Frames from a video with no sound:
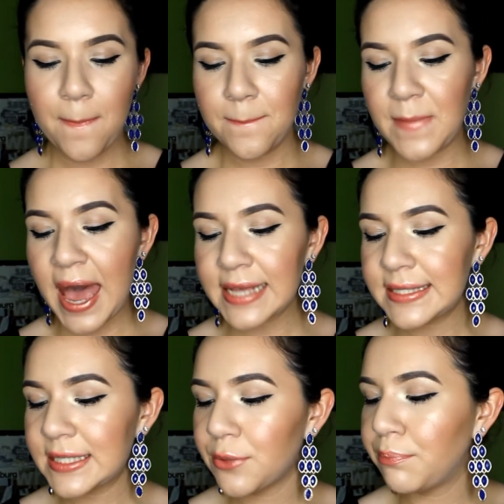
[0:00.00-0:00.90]

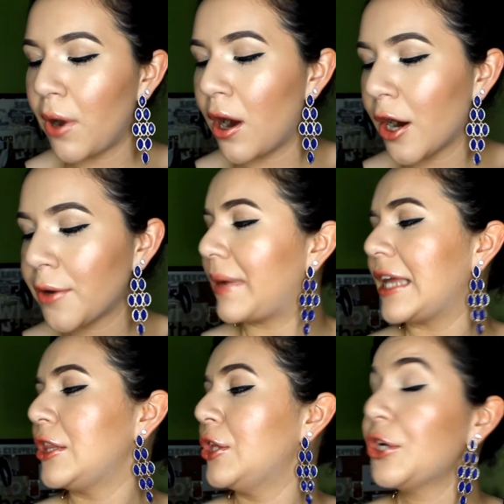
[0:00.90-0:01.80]
Masque Bar
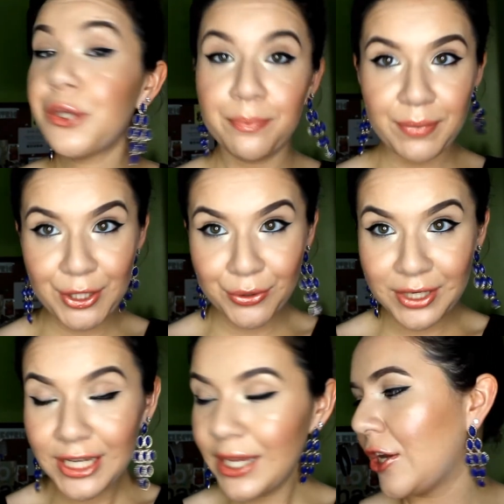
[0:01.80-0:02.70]
by Look Beauty.